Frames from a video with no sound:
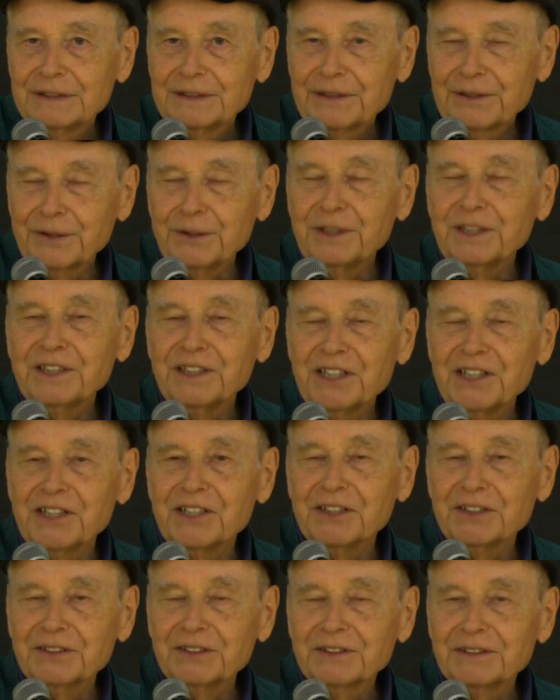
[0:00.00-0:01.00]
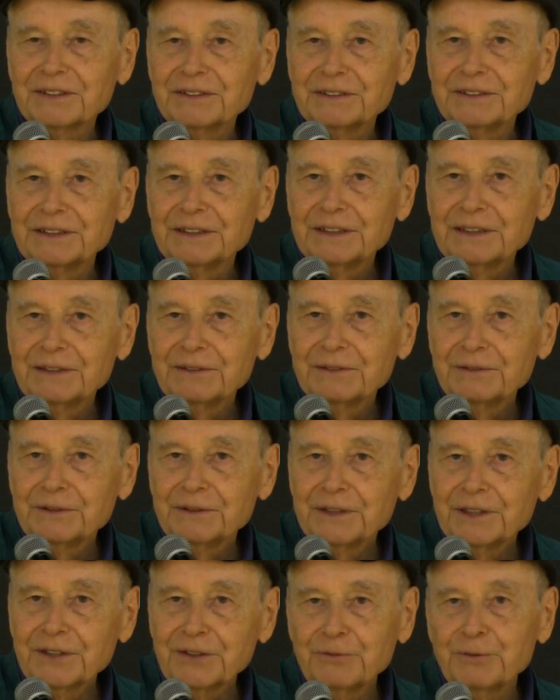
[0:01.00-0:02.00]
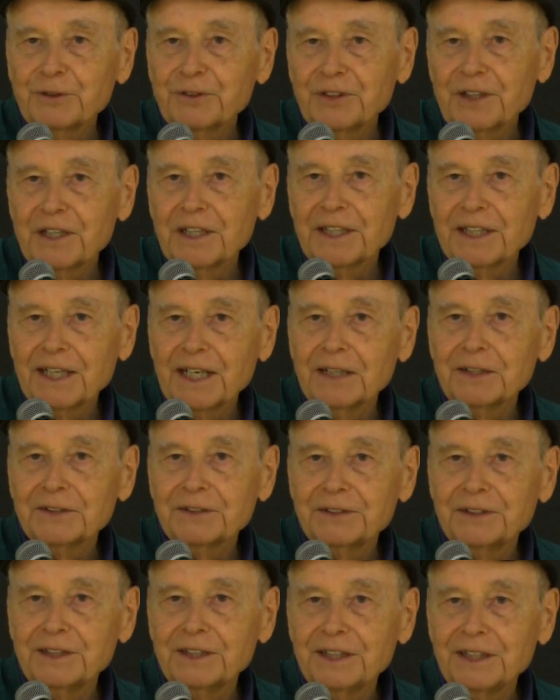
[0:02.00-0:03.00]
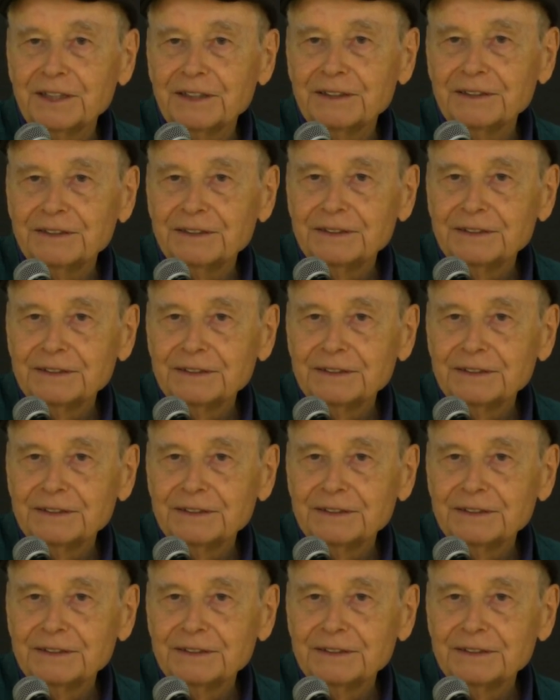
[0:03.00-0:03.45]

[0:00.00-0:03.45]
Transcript: 30 years just for selling LSD,